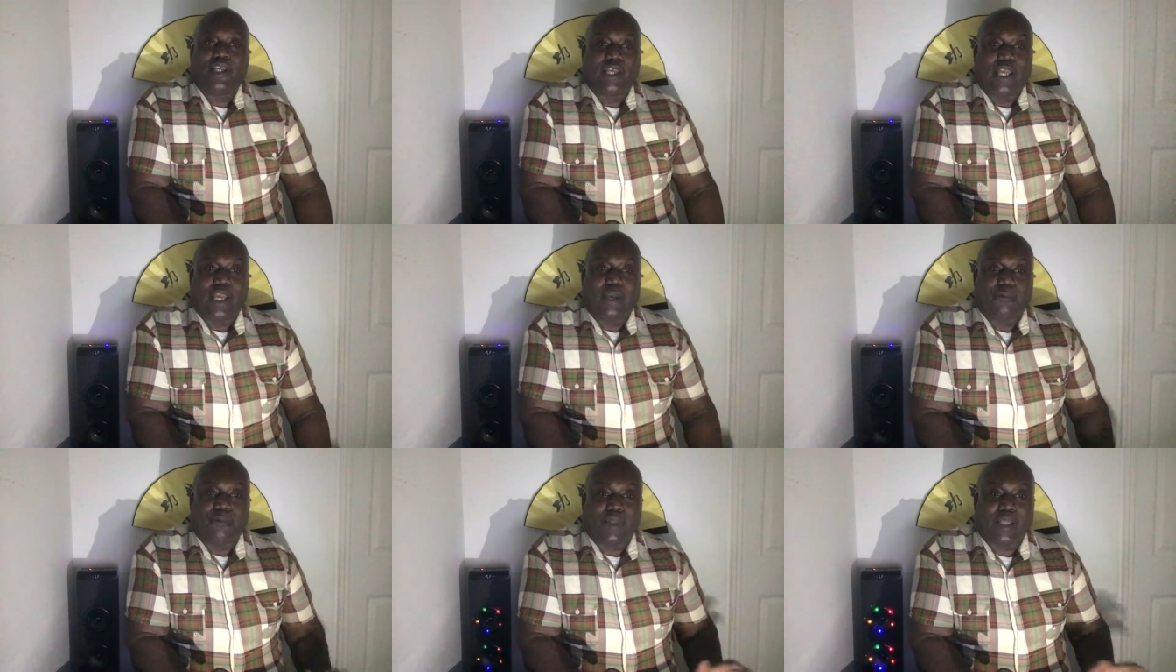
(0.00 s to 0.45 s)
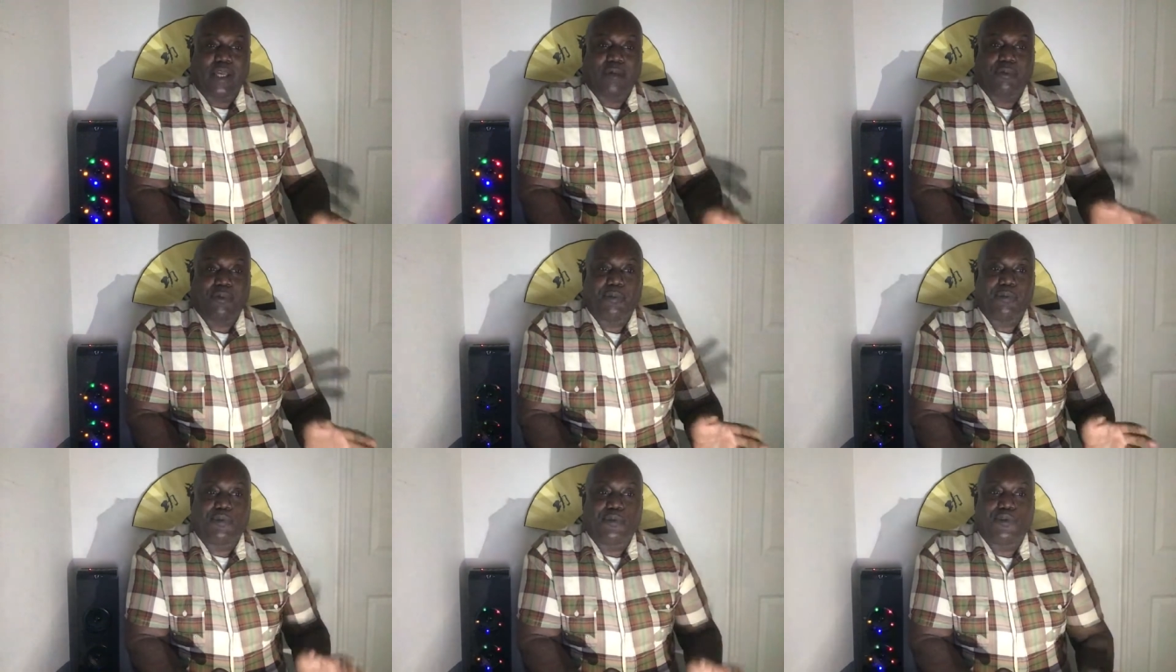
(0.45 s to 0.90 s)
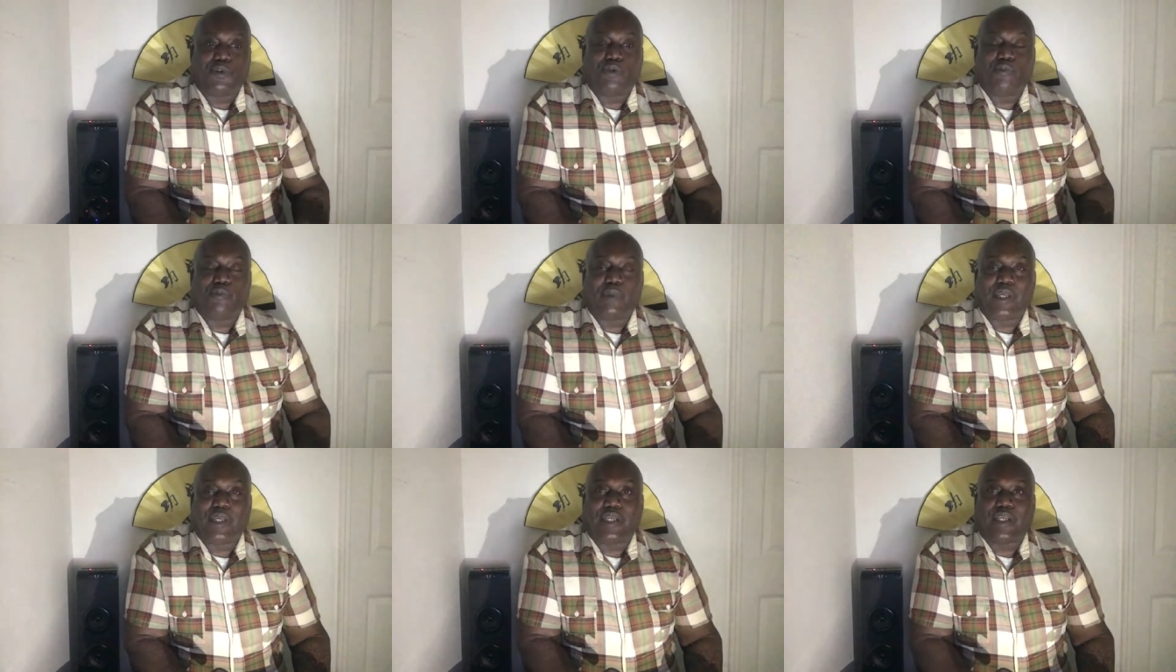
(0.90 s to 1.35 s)
and black people do
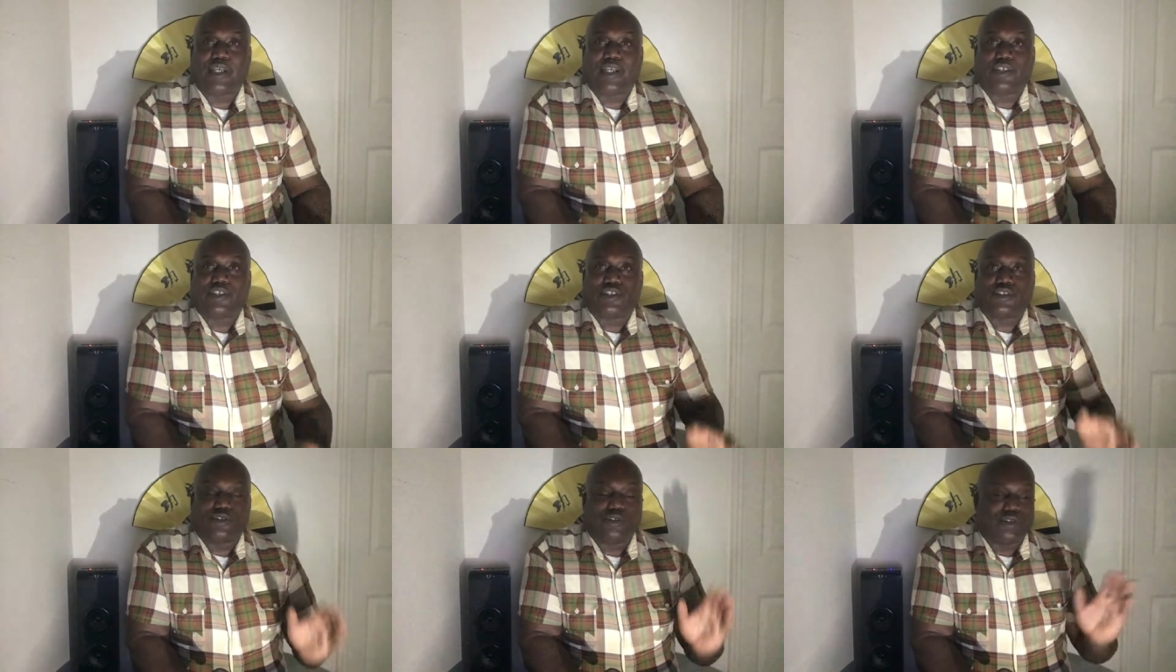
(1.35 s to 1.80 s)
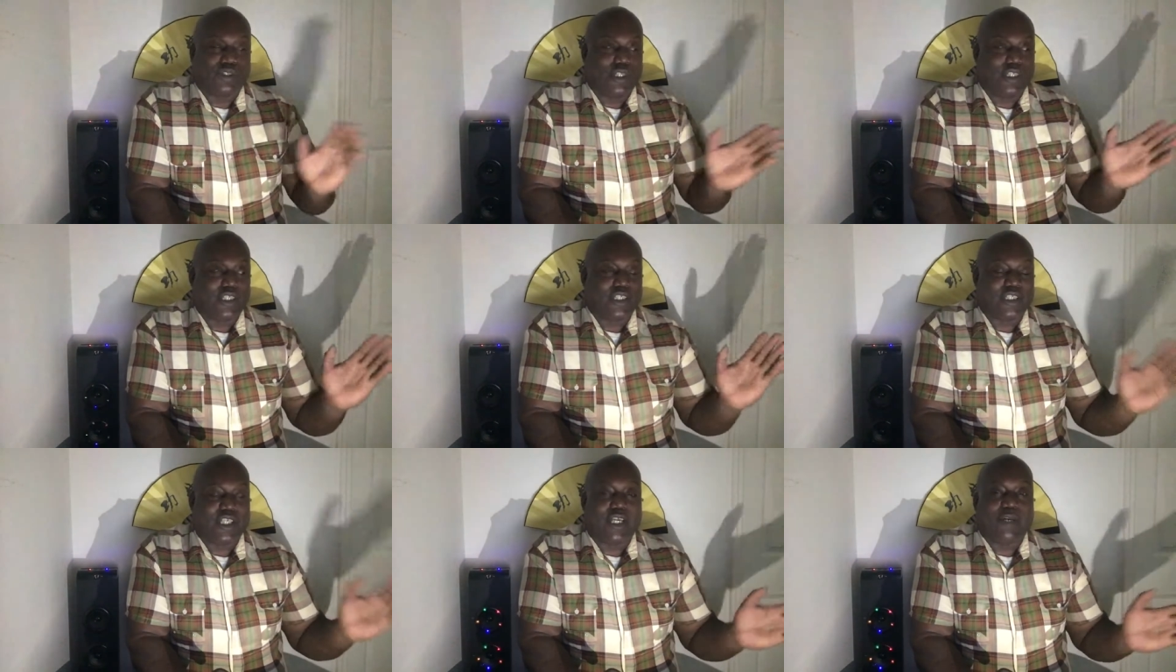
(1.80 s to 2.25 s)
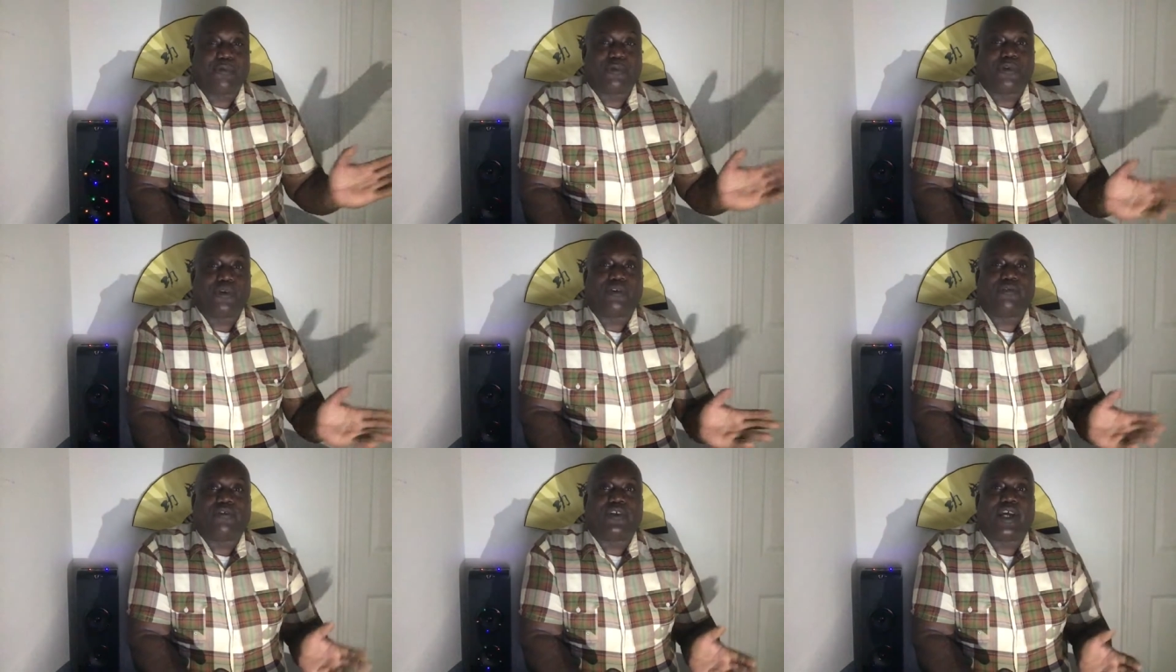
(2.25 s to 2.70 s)
make it because you're an
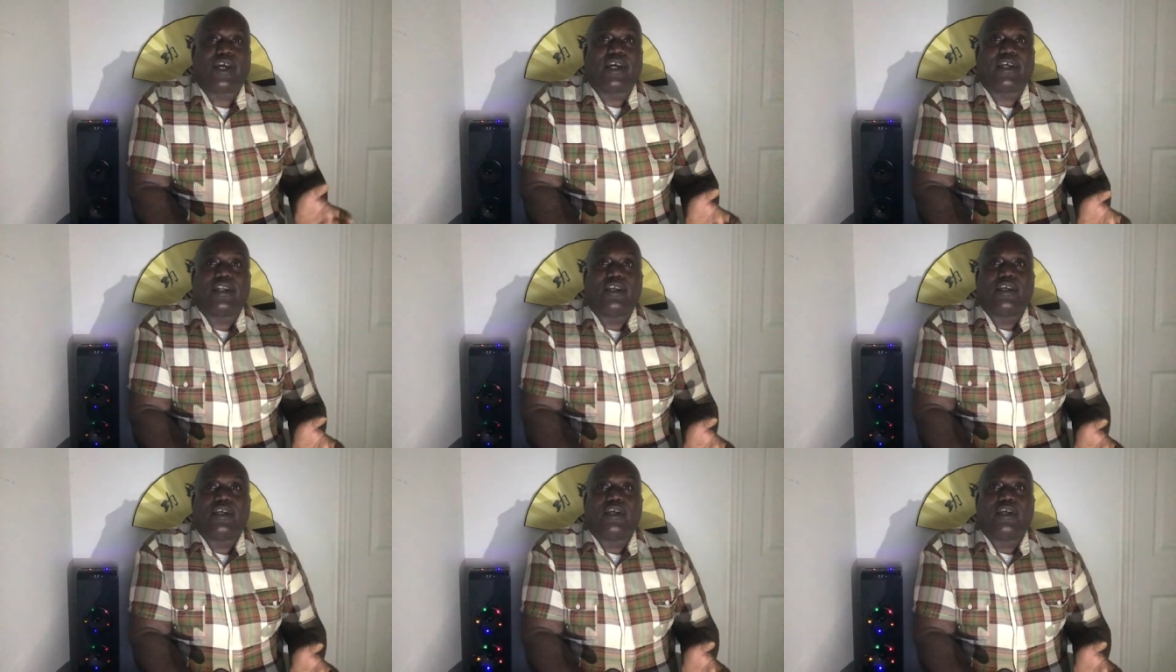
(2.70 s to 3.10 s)
example of that